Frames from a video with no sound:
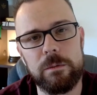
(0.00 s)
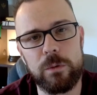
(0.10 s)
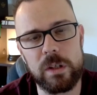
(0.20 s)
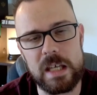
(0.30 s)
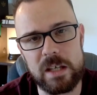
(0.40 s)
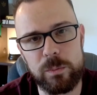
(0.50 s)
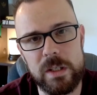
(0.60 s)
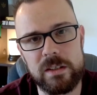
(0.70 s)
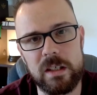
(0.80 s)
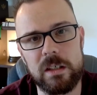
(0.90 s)
for the
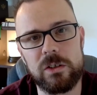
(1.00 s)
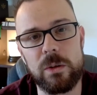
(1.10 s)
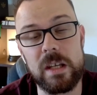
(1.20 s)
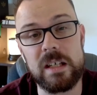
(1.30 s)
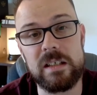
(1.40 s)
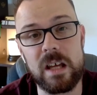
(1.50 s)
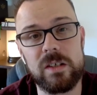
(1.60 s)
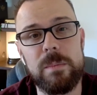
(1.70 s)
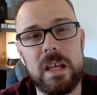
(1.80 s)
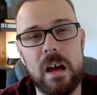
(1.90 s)
SBC so that it
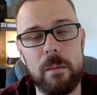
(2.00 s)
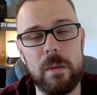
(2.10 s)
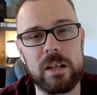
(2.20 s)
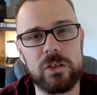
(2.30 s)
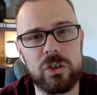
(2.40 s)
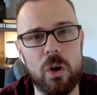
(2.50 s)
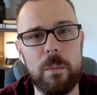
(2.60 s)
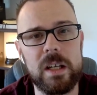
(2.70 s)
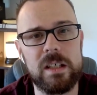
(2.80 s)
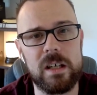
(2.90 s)
doesn't become like so
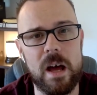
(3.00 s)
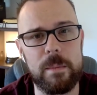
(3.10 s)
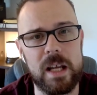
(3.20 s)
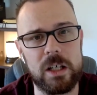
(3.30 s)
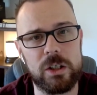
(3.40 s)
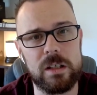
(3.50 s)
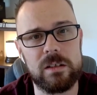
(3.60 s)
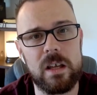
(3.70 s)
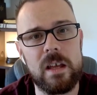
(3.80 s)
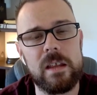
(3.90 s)
many
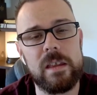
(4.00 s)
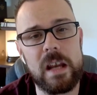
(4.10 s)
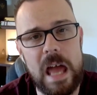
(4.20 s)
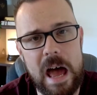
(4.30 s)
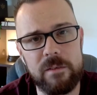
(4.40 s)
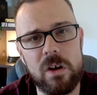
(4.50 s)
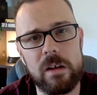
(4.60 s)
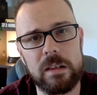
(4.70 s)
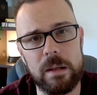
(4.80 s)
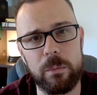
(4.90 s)
denominations that have
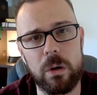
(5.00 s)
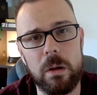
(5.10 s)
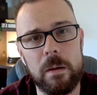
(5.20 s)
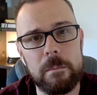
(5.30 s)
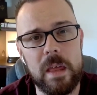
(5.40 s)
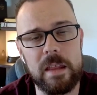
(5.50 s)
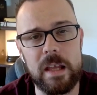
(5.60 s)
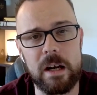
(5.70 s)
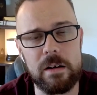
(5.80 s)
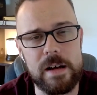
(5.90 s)
gone liberal
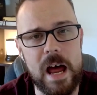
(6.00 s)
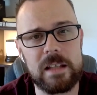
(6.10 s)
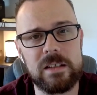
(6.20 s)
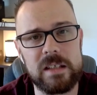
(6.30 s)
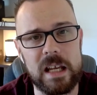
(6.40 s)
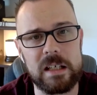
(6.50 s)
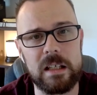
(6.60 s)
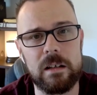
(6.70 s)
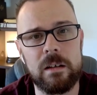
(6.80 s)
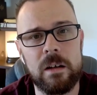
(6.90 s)
and they are not
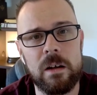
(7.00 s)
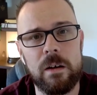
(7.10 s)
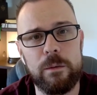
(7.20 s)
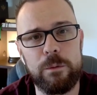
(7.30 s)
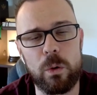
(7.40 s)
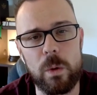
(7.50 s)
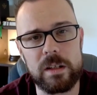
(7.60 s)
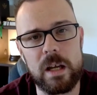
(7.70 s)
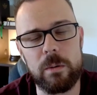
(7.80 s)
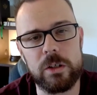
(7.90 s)
standing for
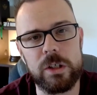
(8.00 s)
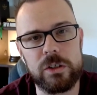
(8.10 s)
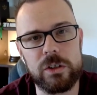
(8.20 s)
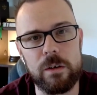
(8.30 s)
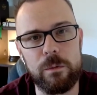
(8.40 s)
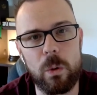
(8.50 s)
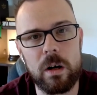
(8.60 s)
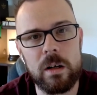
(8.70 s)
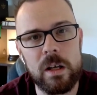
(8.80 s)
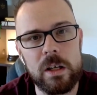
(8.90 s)
what they originally stood
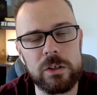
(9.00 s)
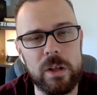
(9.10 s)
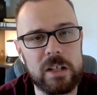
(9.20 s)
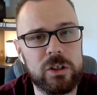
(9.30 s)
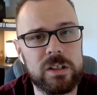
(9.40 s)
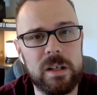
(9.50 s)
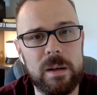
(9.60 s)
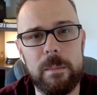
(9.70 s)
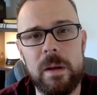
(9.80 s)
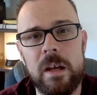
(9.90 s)
for. So that's just
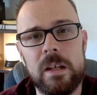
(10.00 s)
some